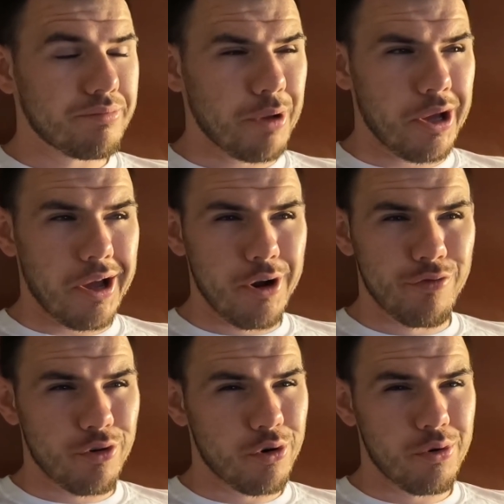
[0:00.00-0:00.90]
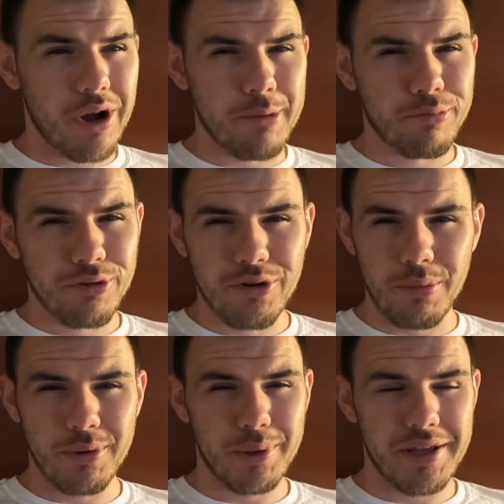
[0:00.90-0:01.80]
But overall, I'd
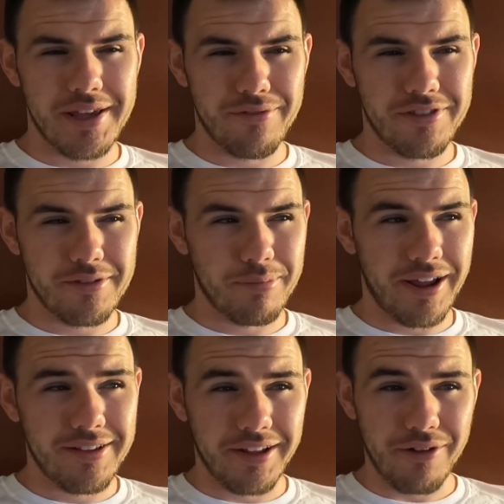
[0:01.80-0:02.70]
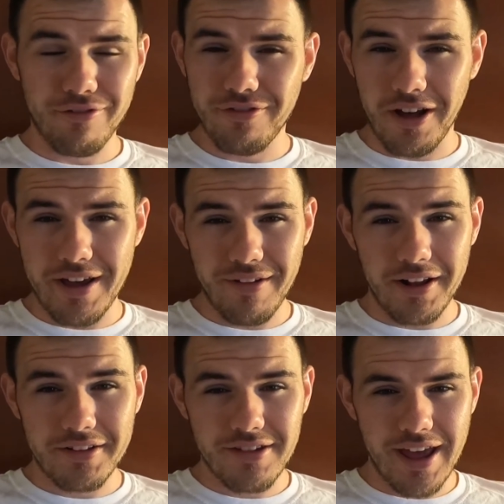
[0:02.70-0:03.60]
probably give this place like a 5
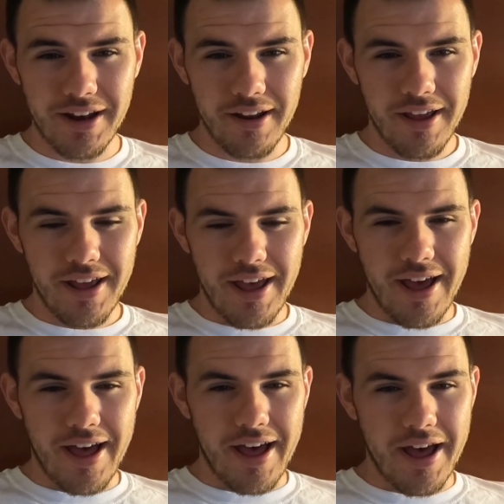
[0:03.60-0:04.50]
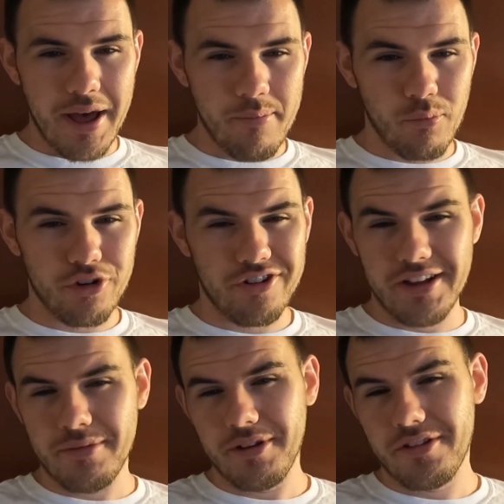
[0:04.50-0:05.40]
out of 10, which
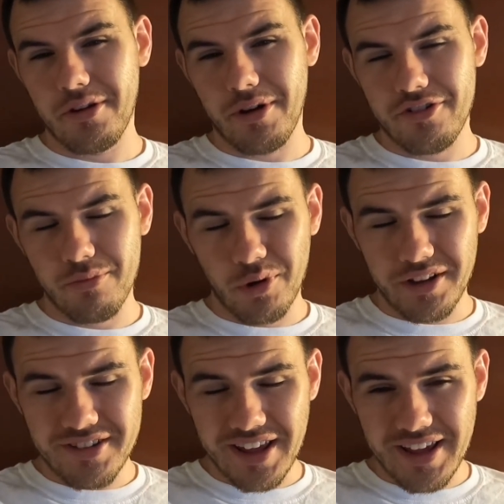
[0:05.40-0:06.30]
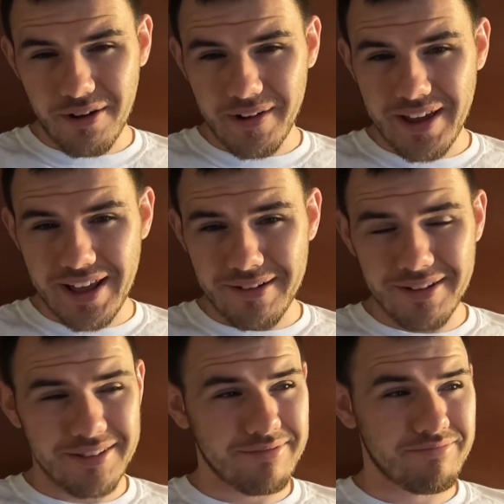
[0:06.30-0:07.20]
leads me to the question, would I stay here again?
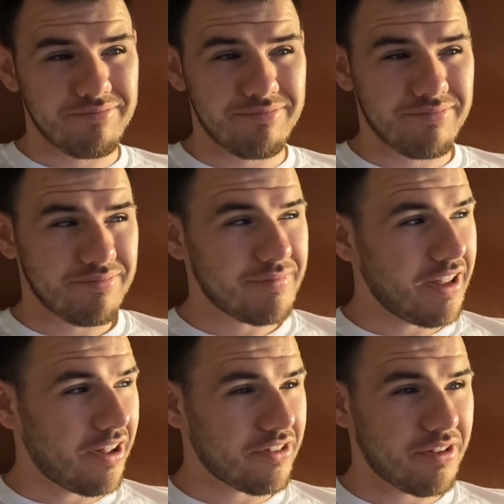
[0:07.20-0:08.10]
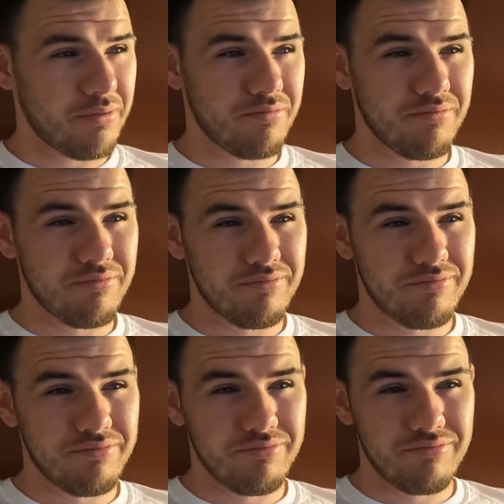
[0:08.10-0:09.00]
And the answer
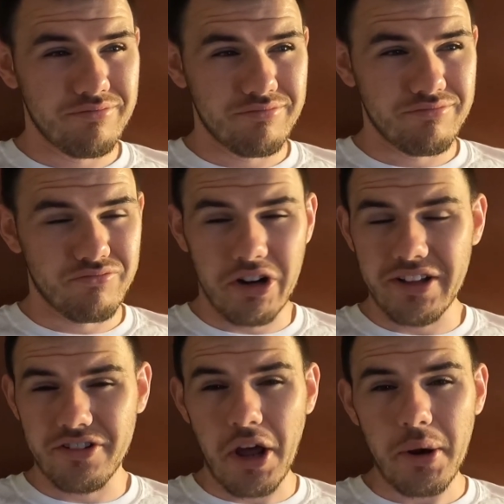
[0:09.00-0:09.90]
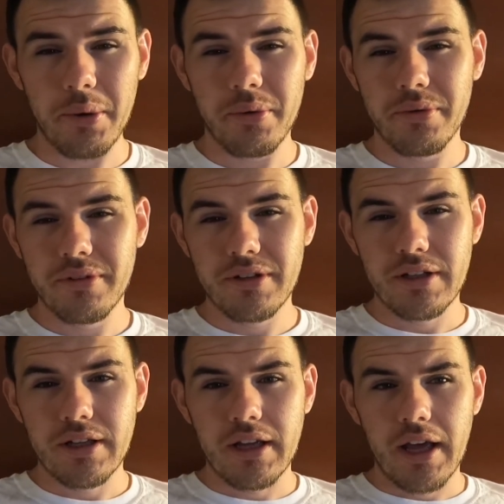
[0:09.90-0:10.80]
really is no.
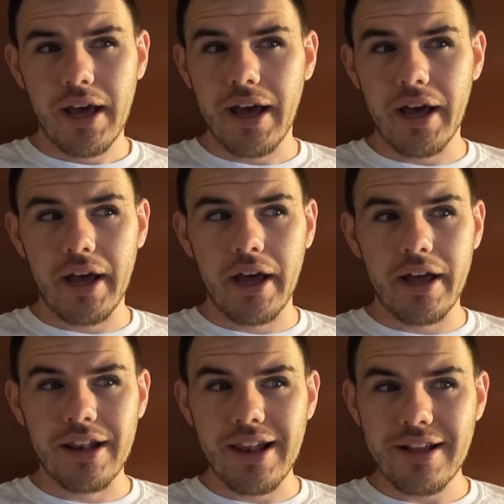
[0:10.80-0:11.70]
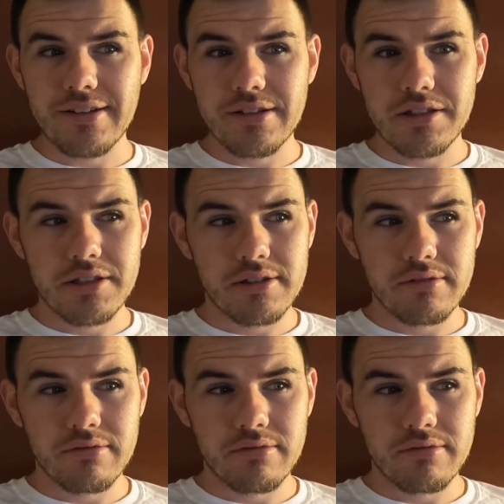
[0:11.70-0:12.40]
Unless,